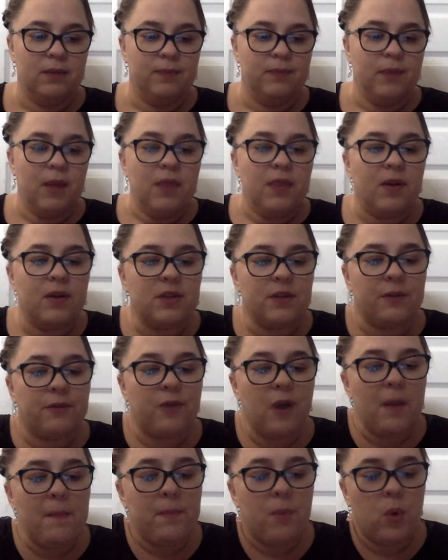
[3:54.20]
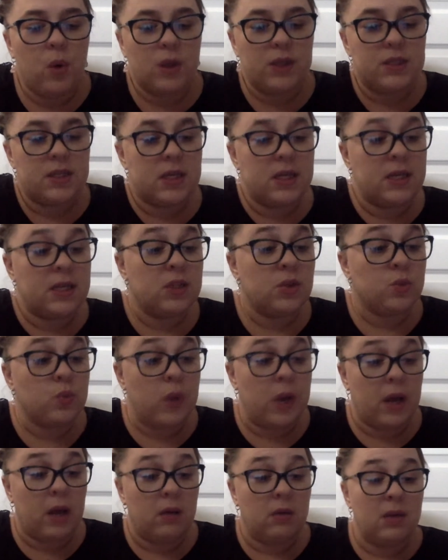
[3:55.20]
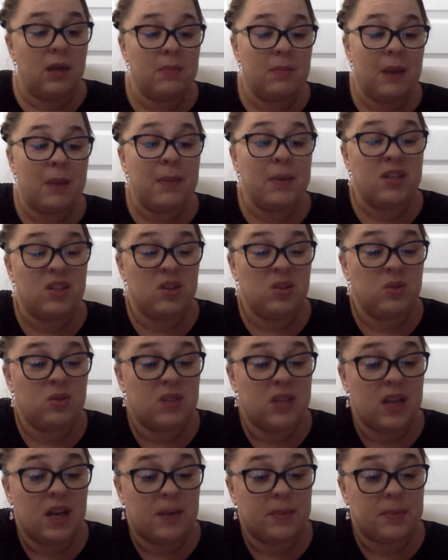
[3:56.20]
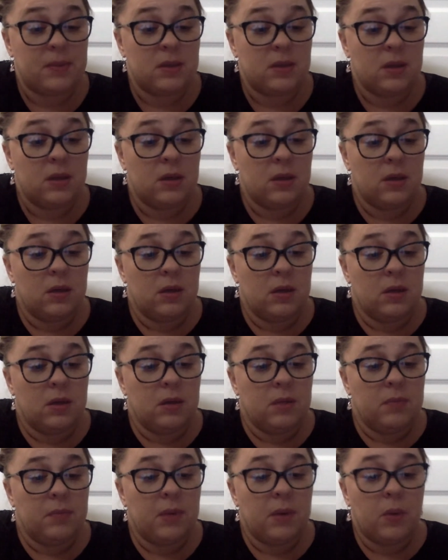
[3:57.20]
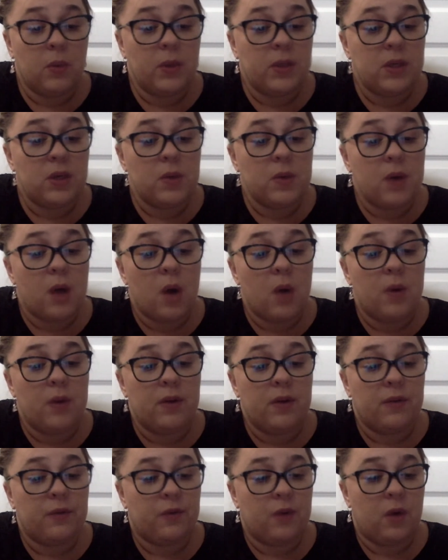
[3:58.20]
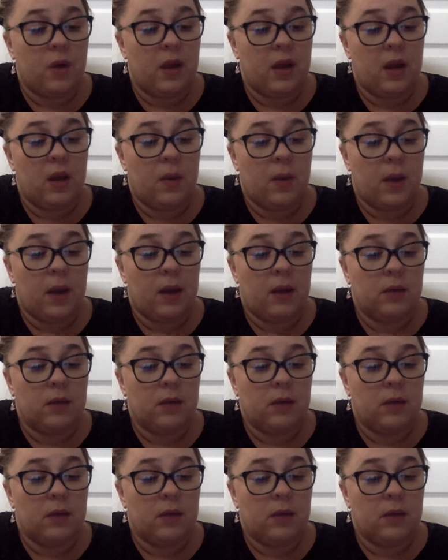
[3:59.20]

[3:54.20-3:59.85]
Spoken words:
There's a front porch that needs a rail and maybe 2 steps. But we don't go in the front anyway.